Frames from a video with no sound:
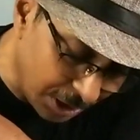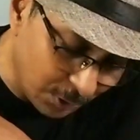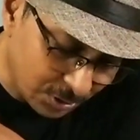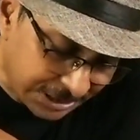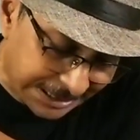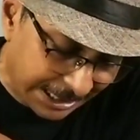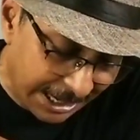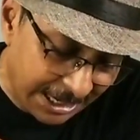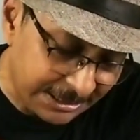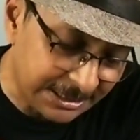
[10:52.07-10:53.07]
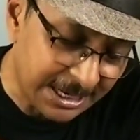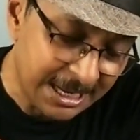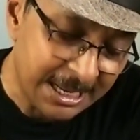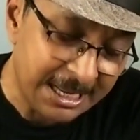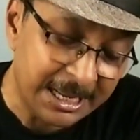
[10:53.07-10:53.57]
he looks at the card.
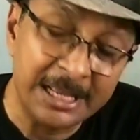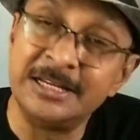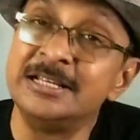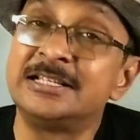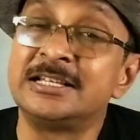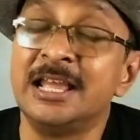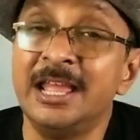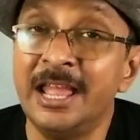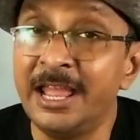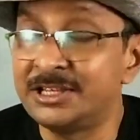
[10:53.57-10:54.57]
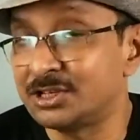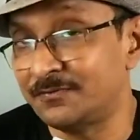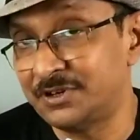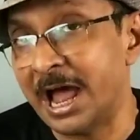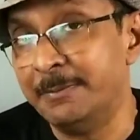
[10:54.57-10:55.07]
It is Ace
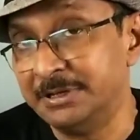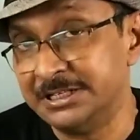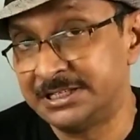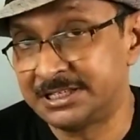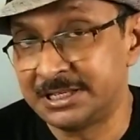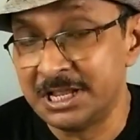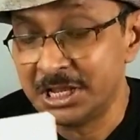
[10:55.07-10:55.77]
of Diamonds.